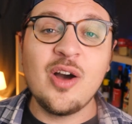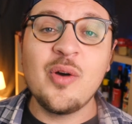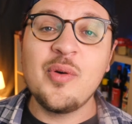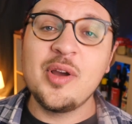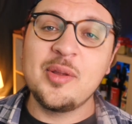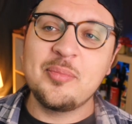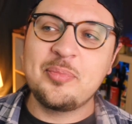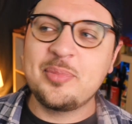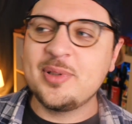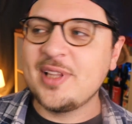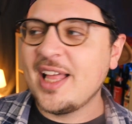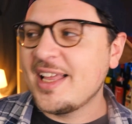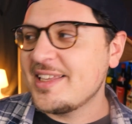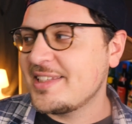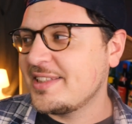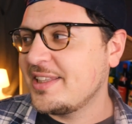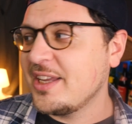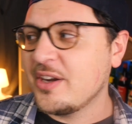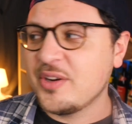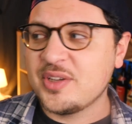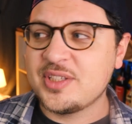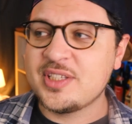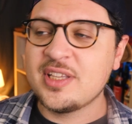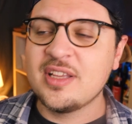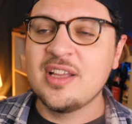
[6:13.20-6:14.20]
Oh, and plus
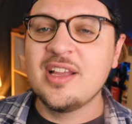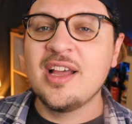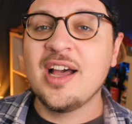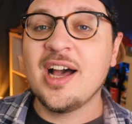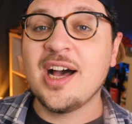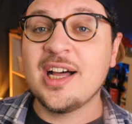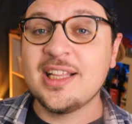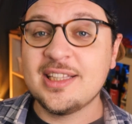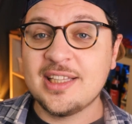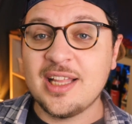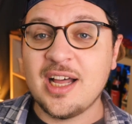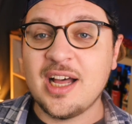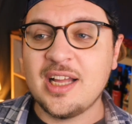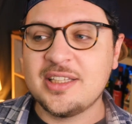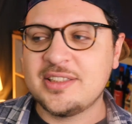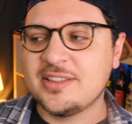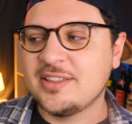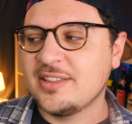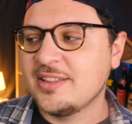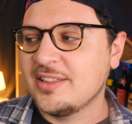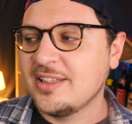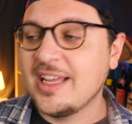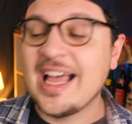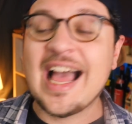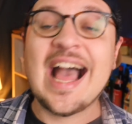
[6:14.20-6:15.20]
there's a
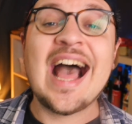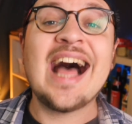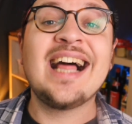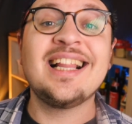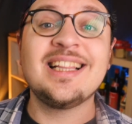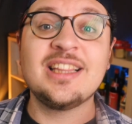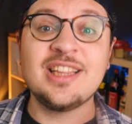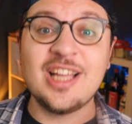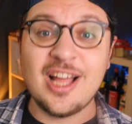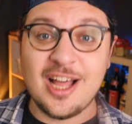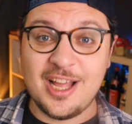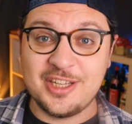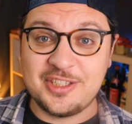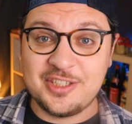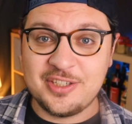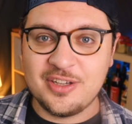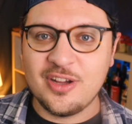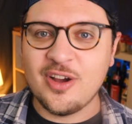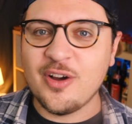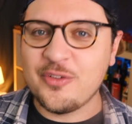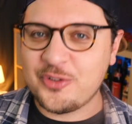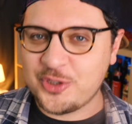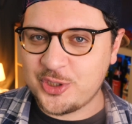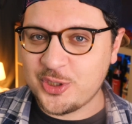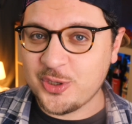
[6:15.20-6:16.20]
lot
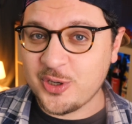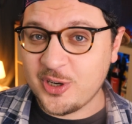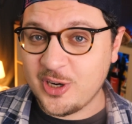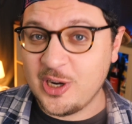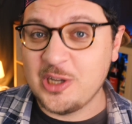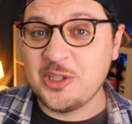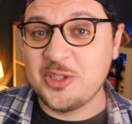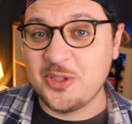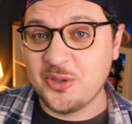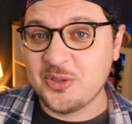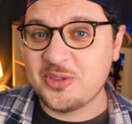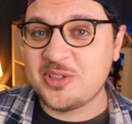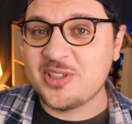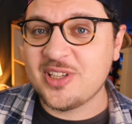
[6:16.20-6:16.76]
of sugar in those